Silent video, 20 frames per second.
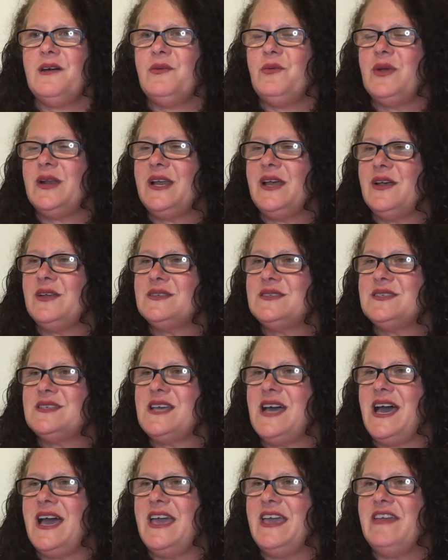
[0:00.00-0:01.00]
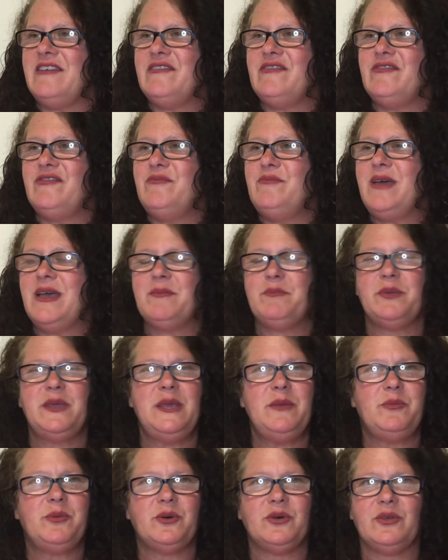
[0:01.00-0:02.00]
What else? I've met
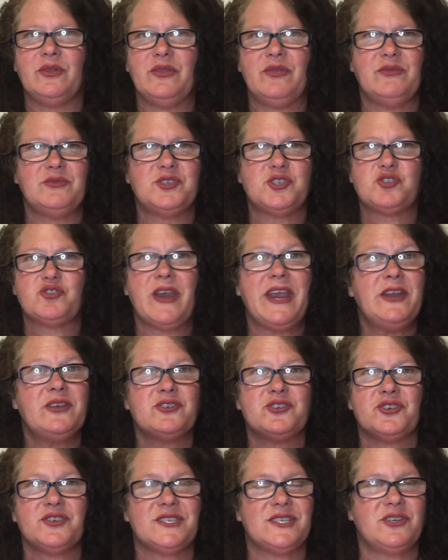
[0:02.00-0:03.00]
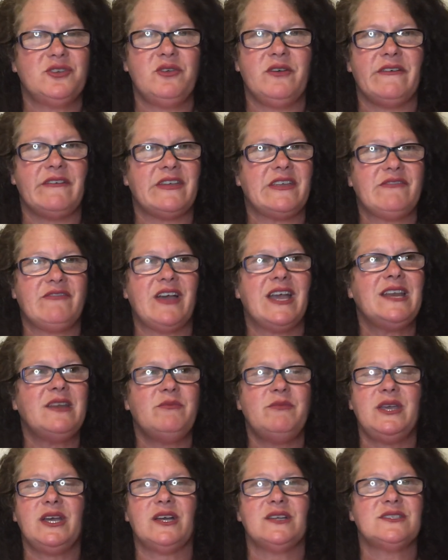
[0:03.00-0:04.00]
people, strangers, and who have invited
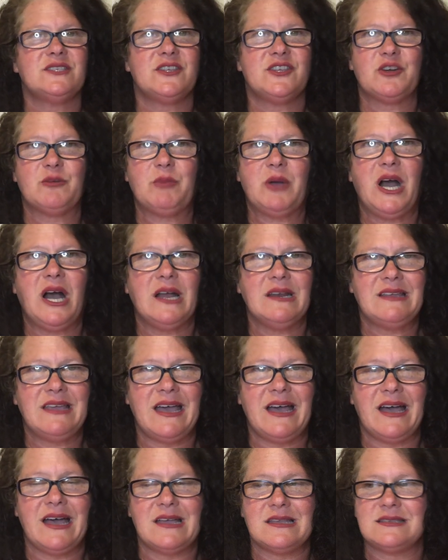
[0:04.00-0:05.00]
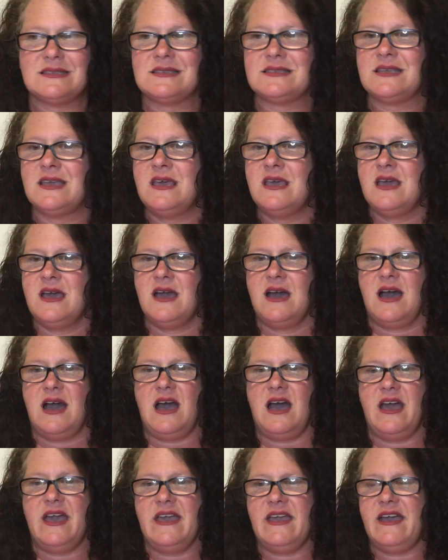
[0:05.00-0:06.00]
me onto their podcast.
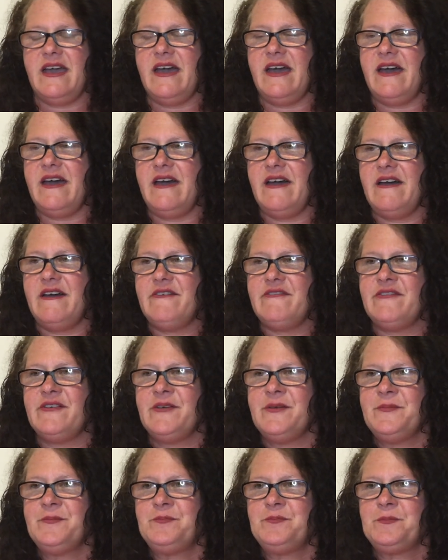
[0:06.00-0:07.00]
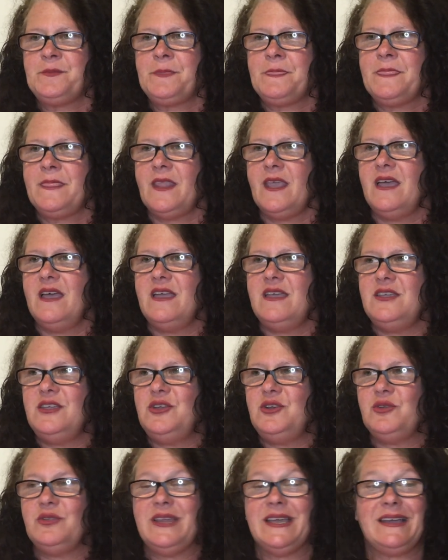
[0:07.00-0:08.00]
I have,
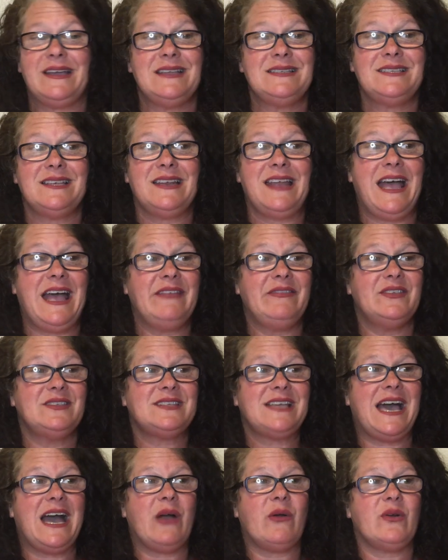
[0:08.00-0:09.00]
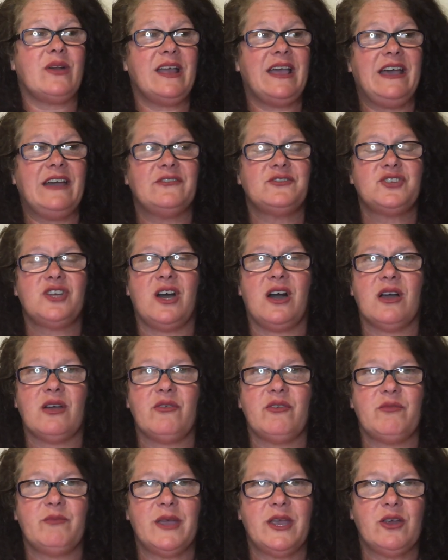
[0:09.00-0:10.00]
like I said, had this hour and a half talk
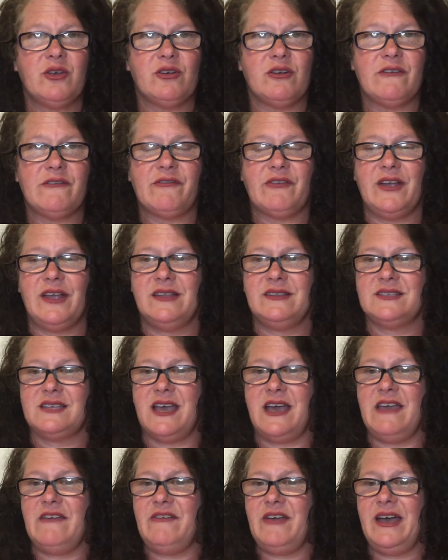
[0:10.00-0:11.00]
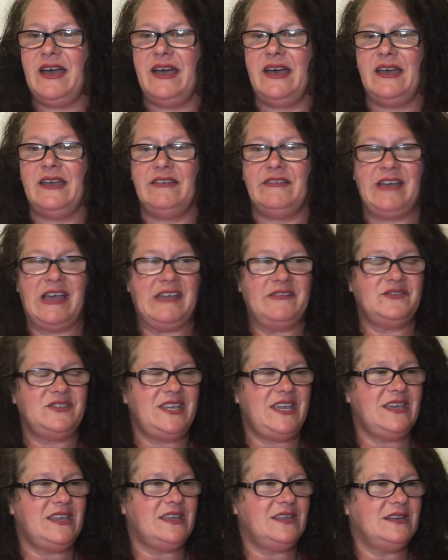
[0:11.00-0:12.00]
with my girlfriends. I've
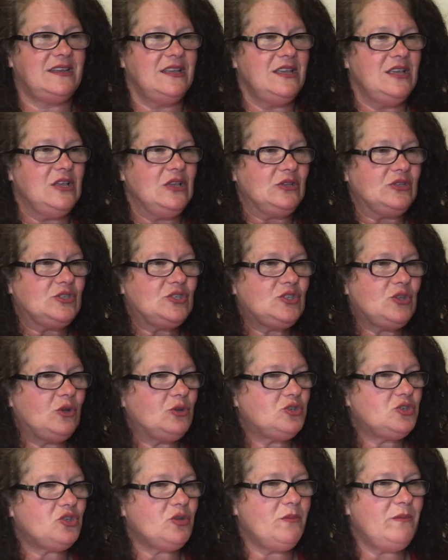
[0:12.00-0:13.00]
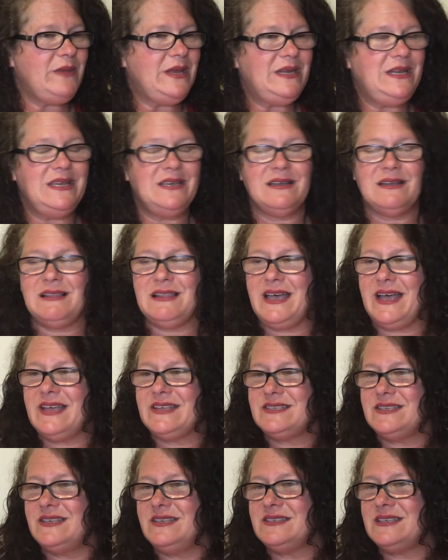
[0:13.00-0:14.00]
taken social media
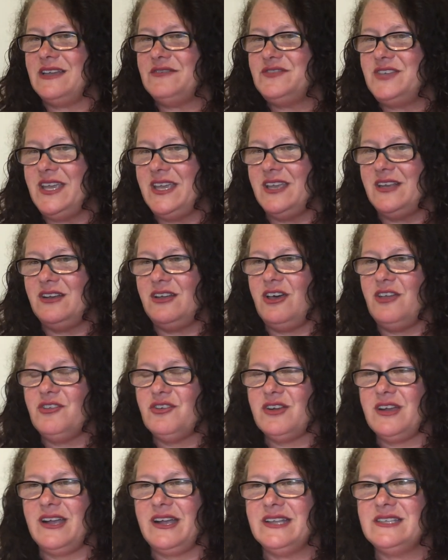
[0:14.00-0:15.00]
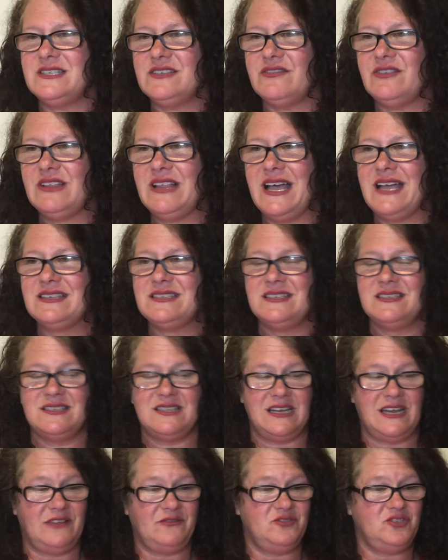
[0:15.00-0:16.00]
classes. I've taken other kinds of classes
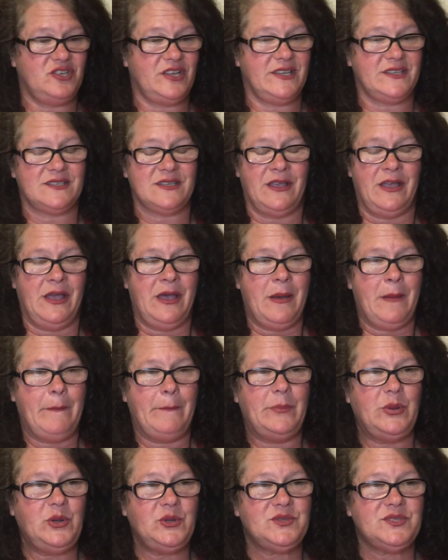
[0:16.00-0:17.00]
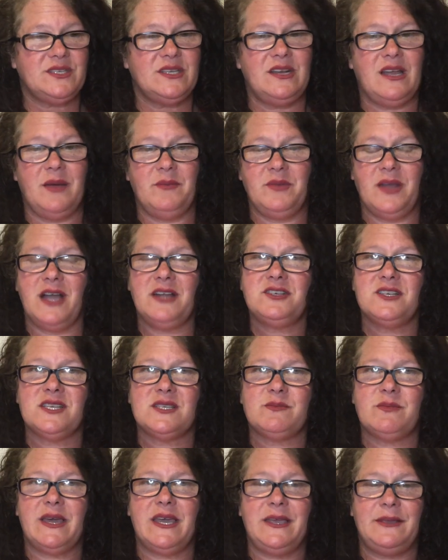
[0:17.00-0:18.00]
that have just boosted up not
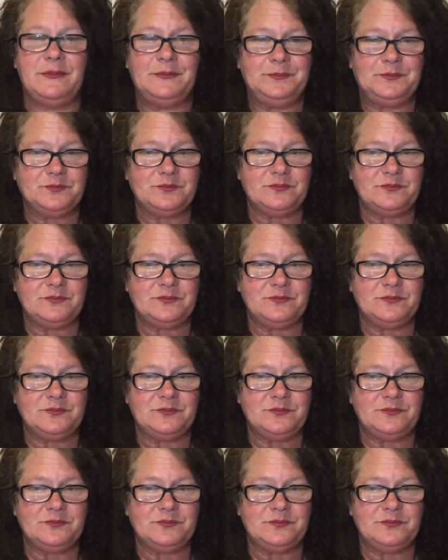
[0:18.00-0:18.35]
just my